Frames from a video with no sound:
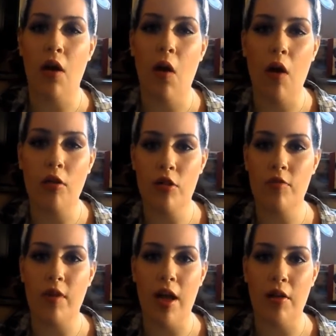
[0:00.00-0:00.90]
All of
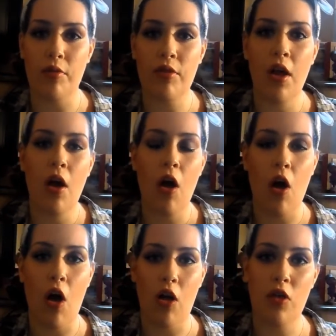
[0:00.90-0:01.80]
their files,
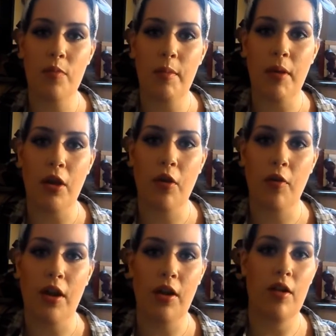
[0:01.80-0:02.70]
all of my
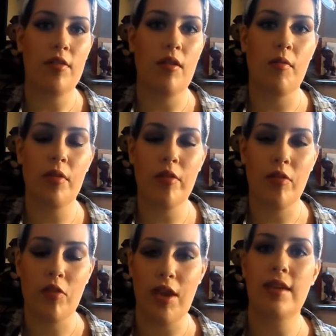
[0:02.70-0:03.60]
medical records, everything
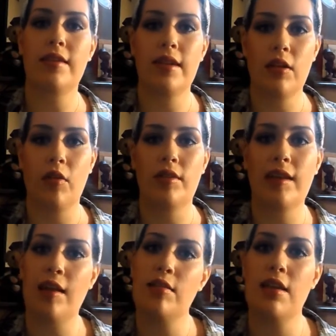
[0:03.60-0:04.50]
that they did, all the
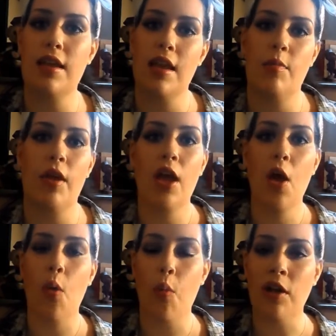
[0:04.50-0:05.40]
tests they gave me,
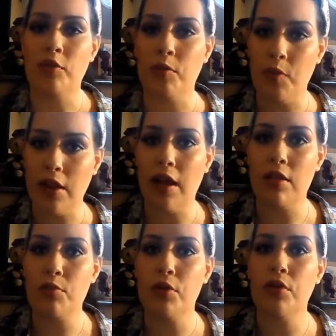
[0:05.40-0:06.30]
went from that
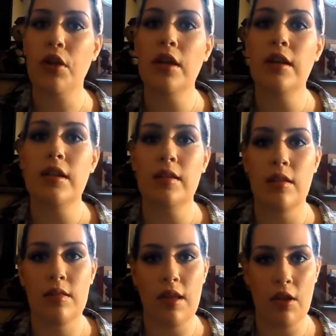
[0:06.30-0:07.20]
hospital
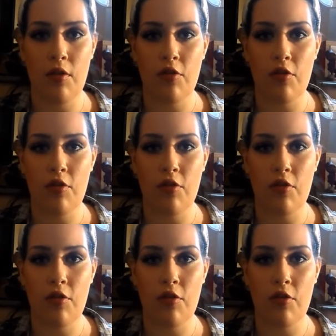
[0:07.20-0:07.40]
to St.